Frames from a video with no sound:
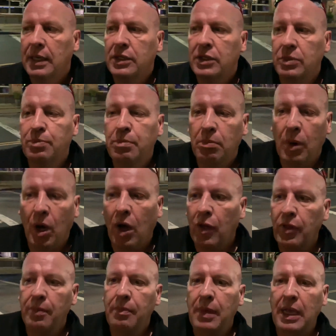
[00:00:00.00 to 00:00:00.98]
to all
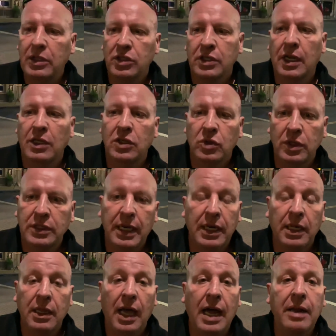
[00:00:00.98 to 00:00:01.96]
the major countries and
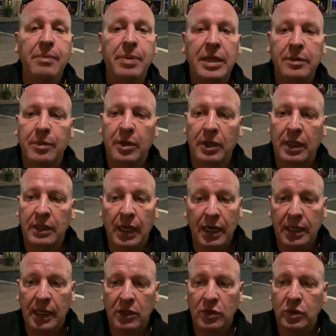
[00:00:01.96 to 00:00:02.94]
a lot of people, a lot
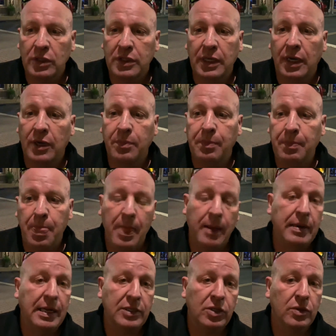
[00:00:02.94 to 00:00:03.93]
of countries that are
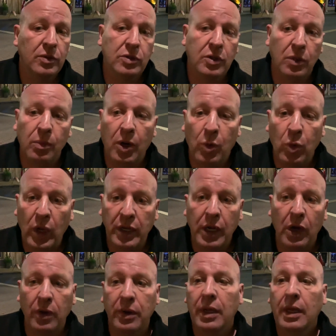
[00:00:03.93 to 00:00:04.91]
not so, so well
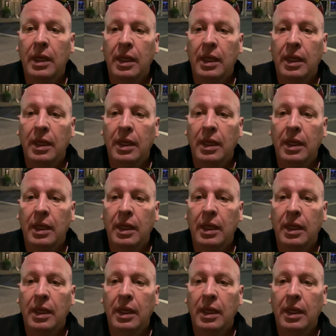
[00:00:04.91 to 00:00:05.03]
known.